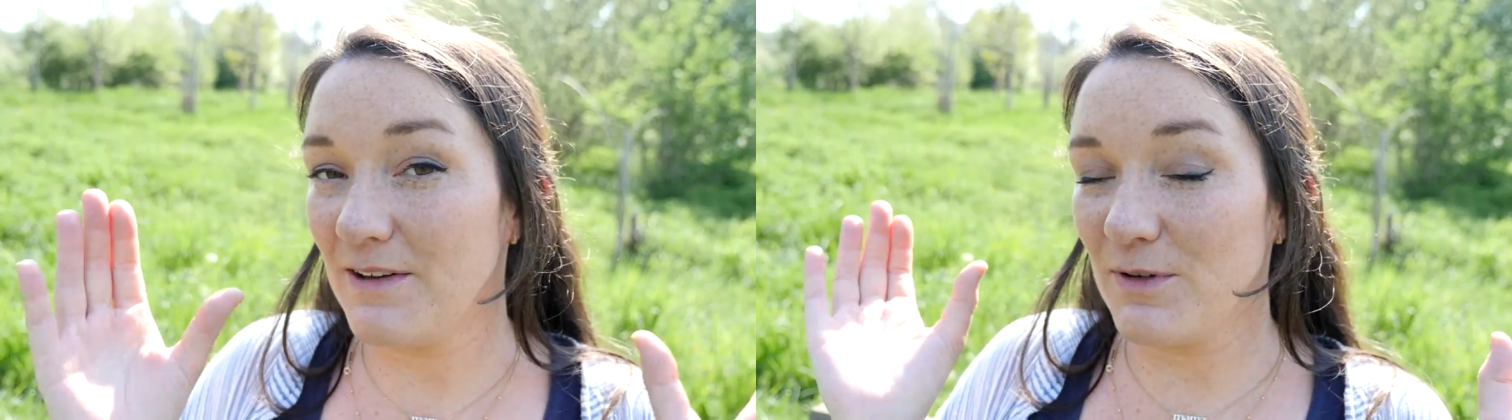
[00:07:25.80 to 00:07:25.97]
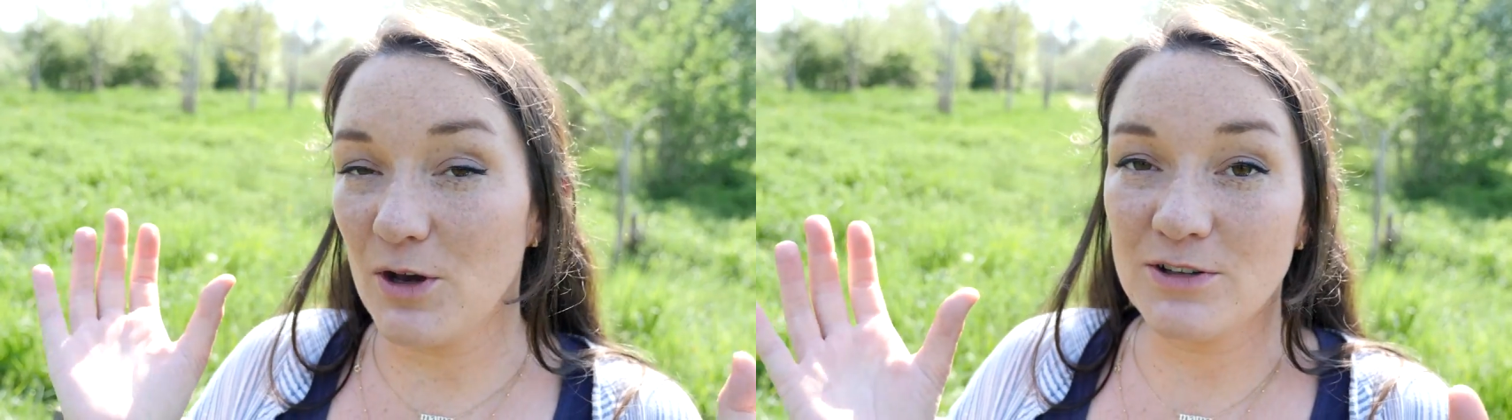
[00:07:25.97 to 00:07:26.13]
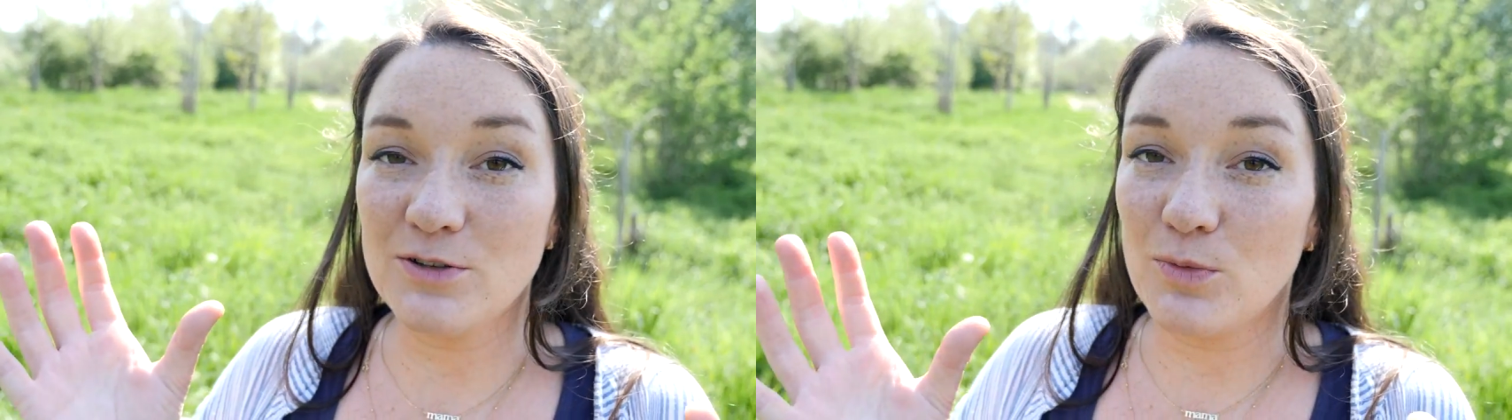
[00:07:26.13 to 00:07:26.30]
then
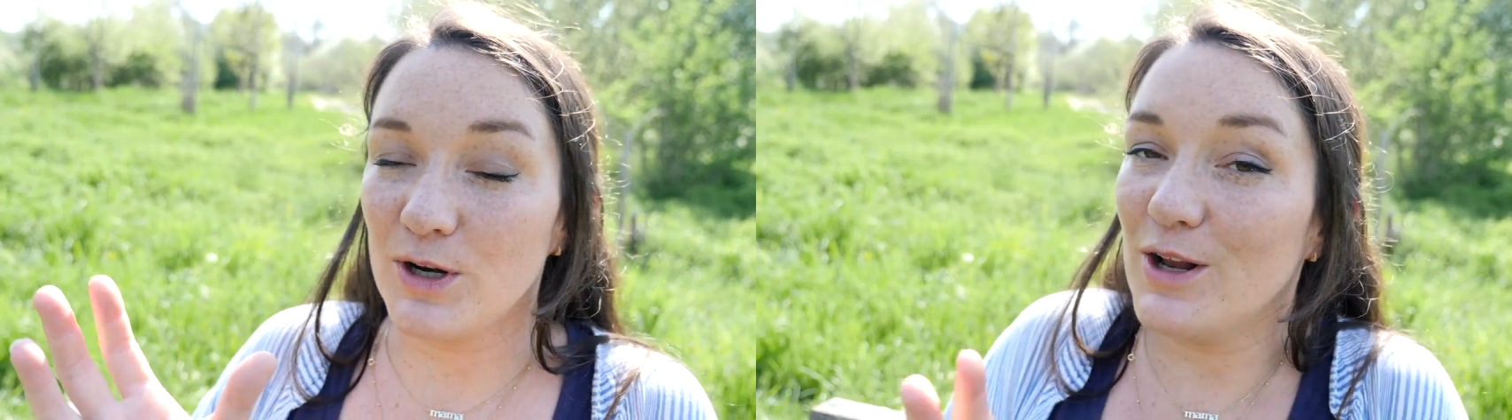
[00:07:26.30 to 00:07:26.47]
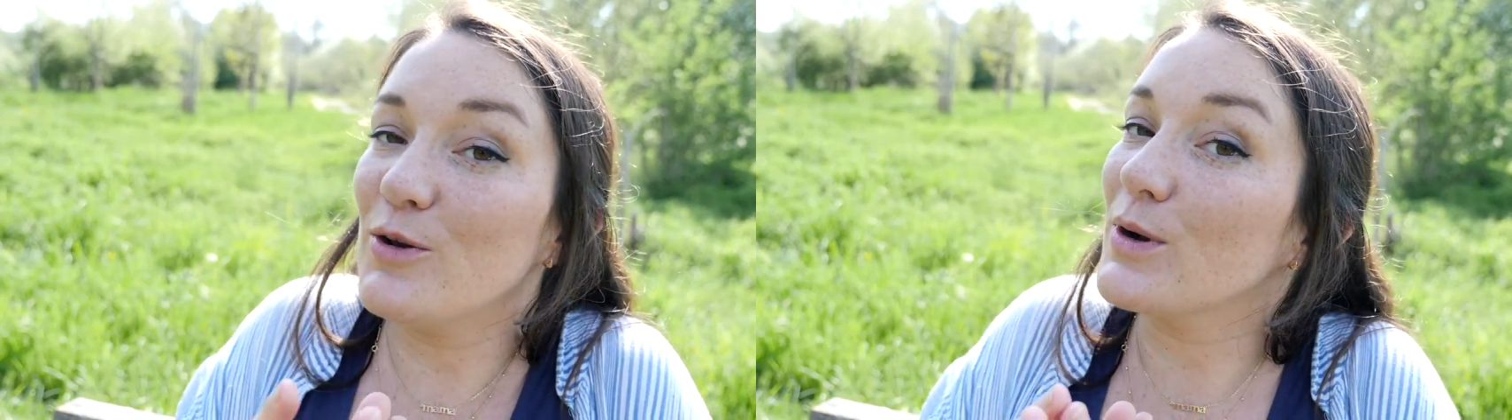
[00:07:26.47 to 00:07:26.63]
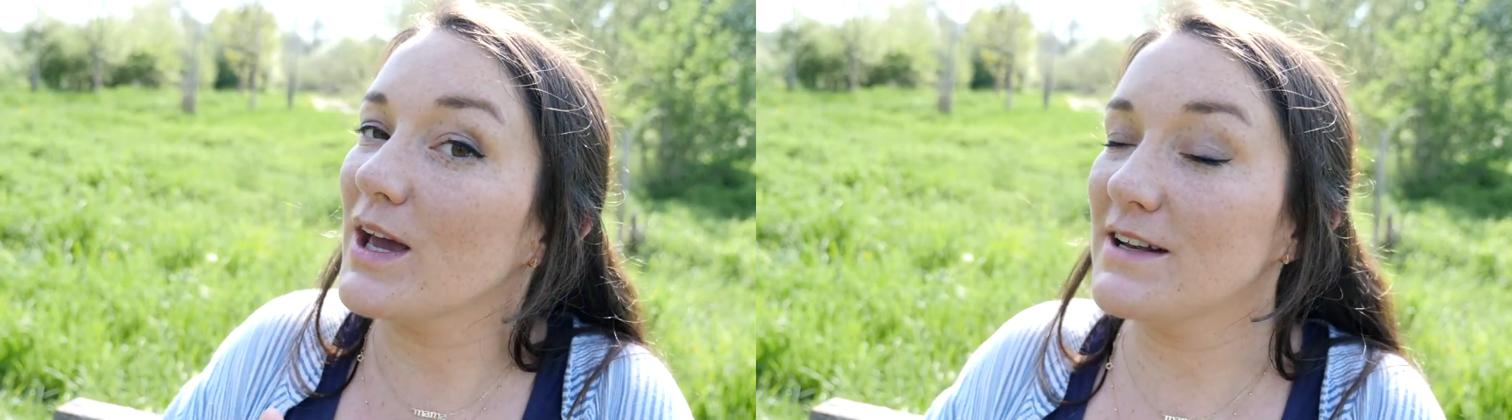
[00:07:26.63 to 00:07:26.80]
we also want to
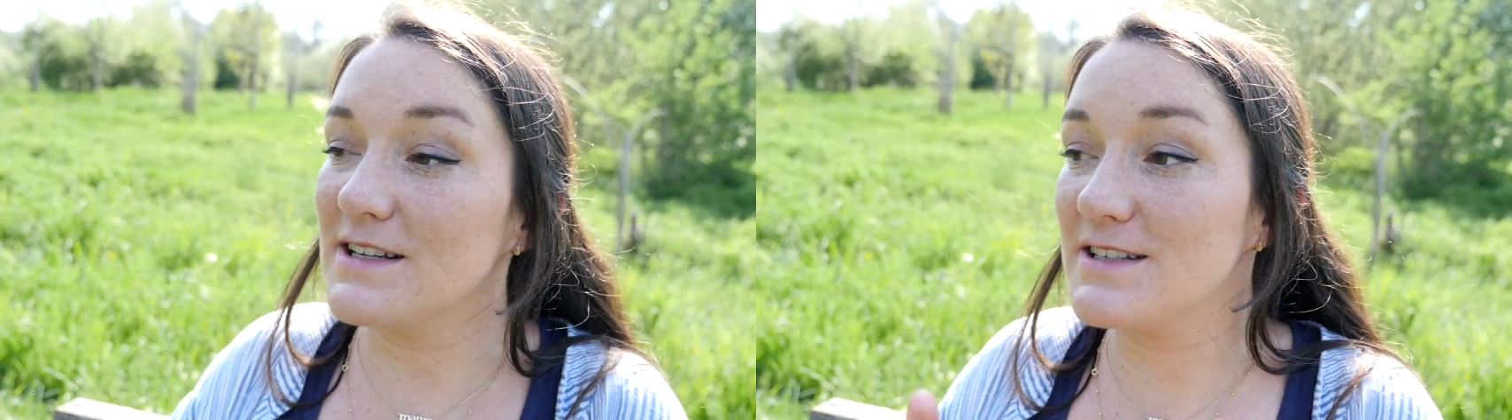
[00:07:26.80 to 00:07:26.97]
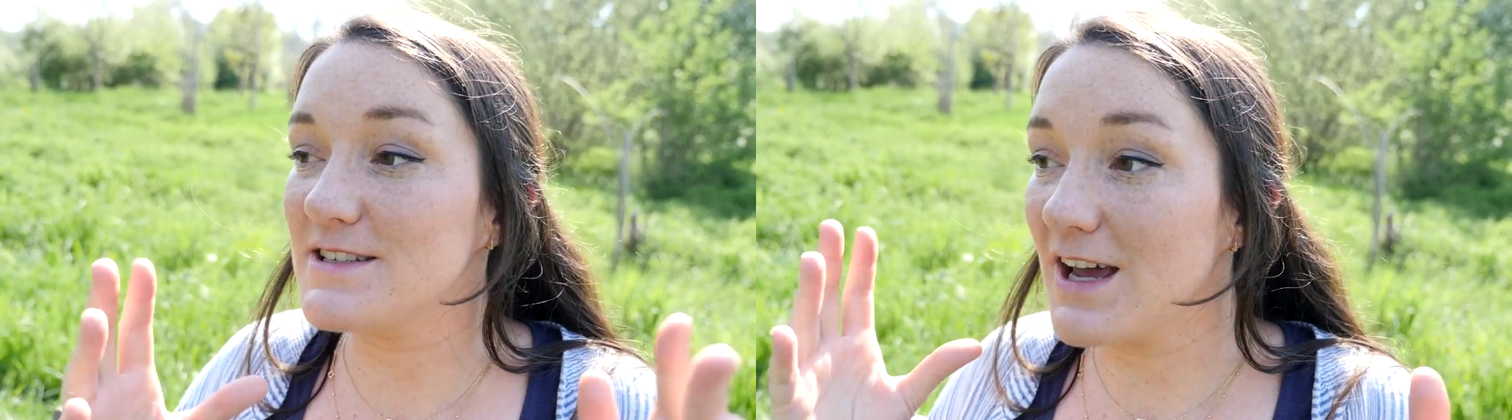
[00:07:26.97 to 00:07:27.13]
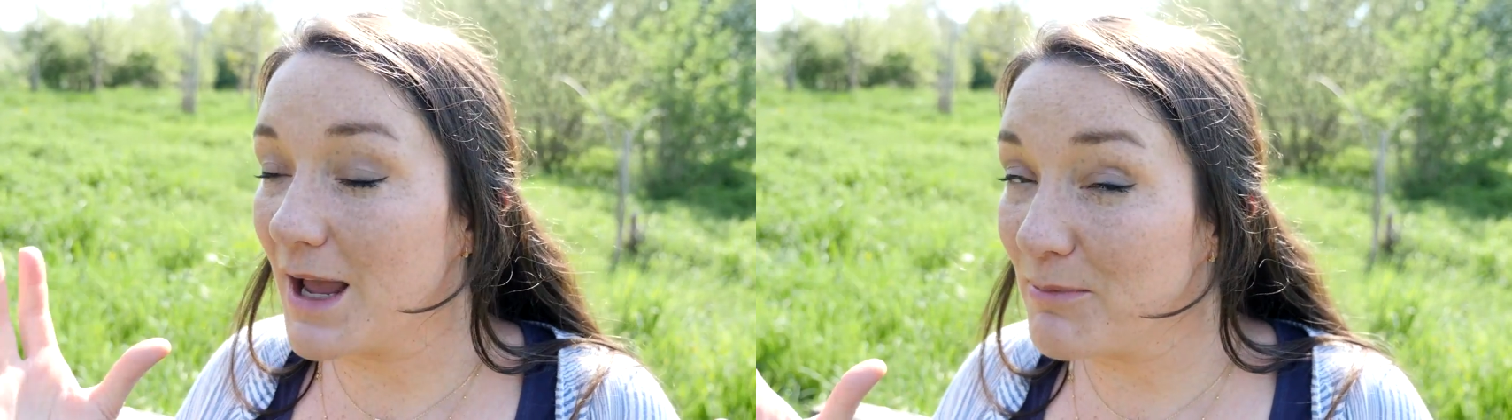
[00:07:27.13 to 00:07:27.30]
look at the
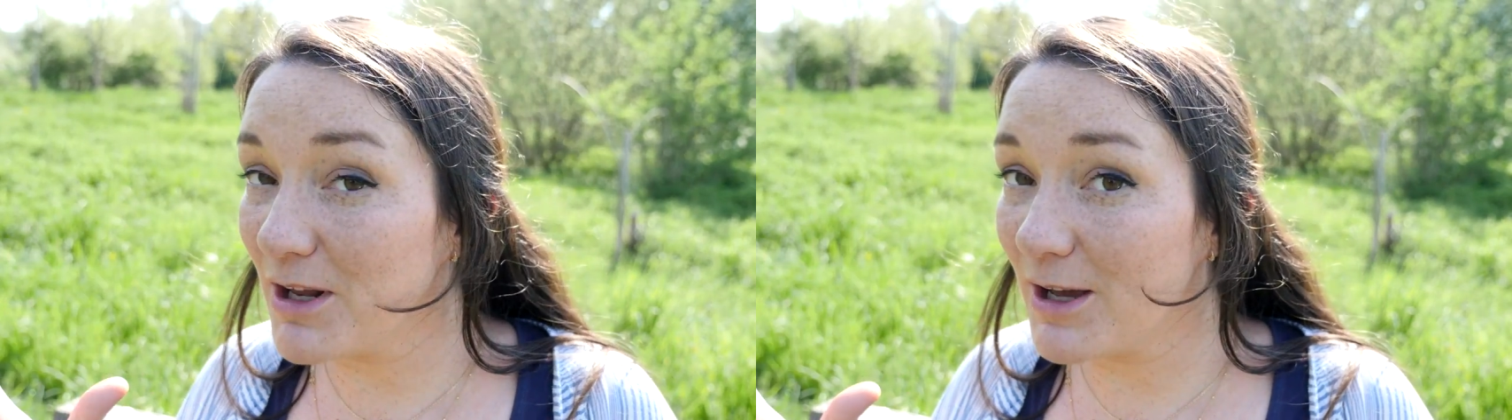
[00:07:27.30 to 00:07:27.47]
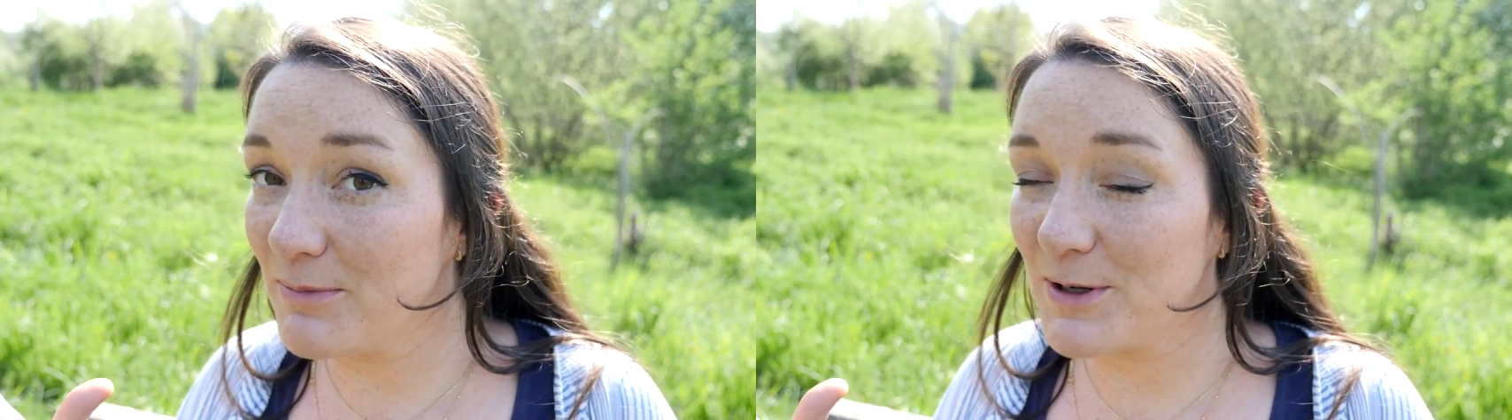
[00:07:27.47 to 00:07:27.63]
timeline,